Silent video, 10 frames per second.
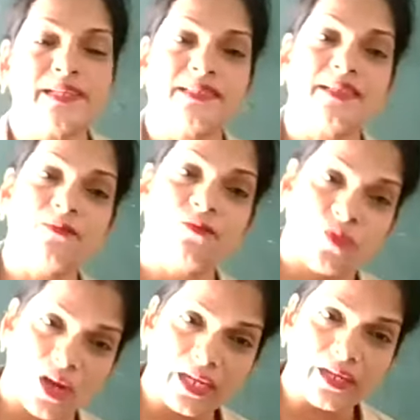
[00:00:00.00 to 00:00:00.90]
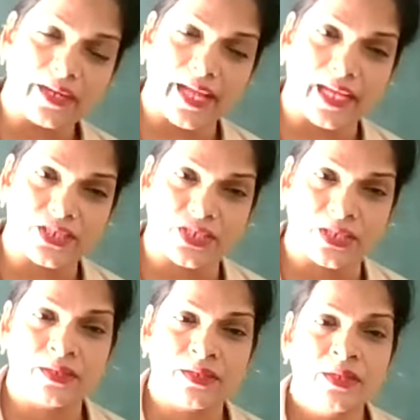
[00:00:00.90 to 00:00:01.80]
SN1
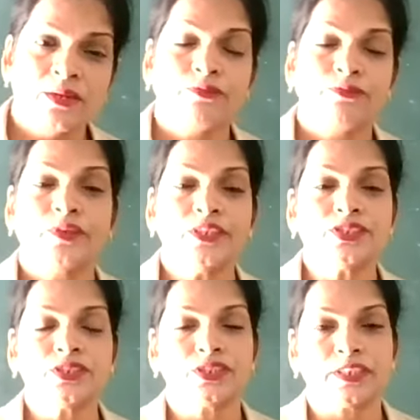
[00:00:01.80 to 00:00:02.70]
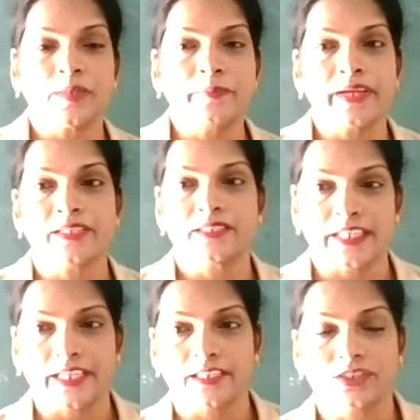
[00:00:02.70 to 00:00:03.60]
reaction, first step and
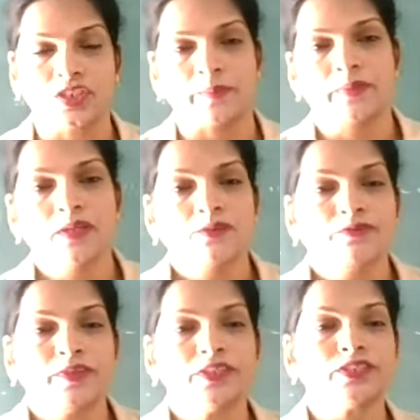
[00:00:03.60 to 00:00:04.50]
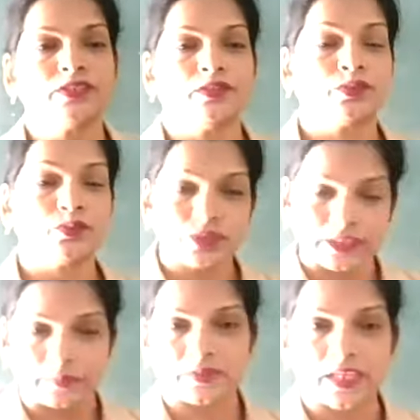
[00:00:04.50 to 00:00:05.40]
second step. First two
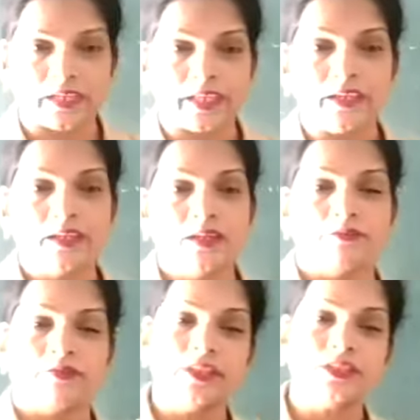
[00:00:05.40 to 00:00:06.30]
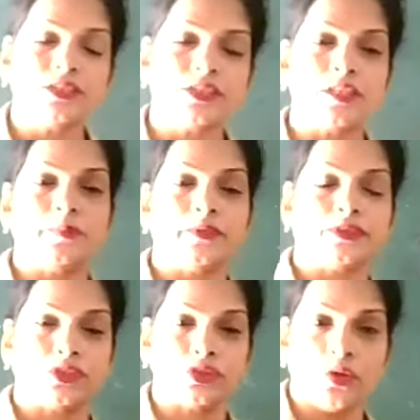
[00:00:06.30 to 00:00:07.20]
steps are there. First step is
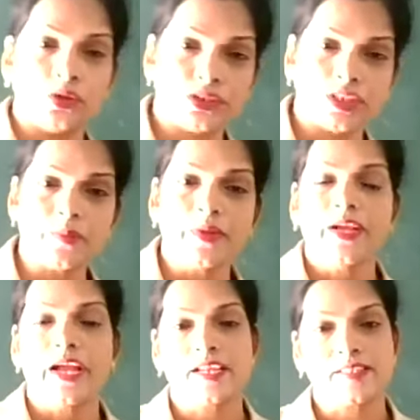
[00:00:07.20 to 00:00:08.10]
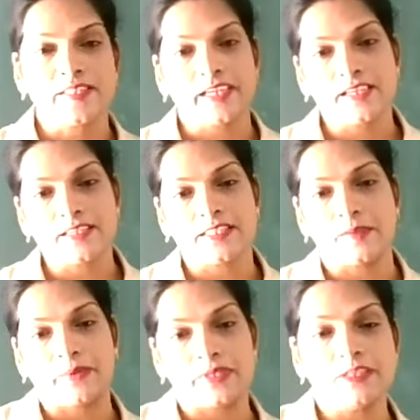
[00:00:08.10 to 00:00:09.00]
the slow step and second
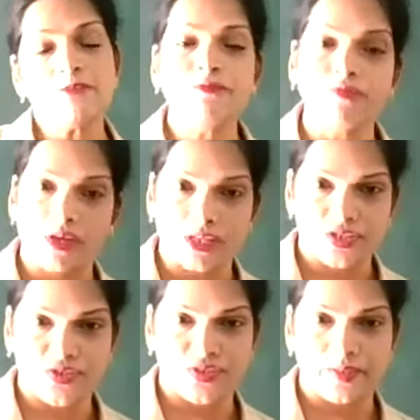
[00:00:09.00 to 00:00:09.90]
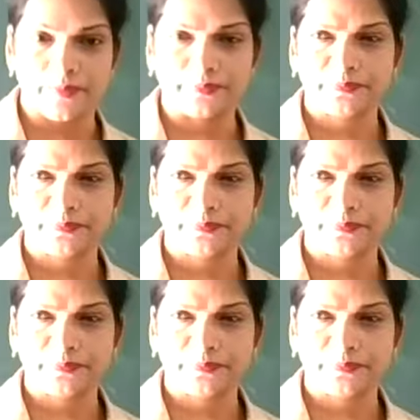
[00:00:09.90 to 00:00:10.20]
step is the fast.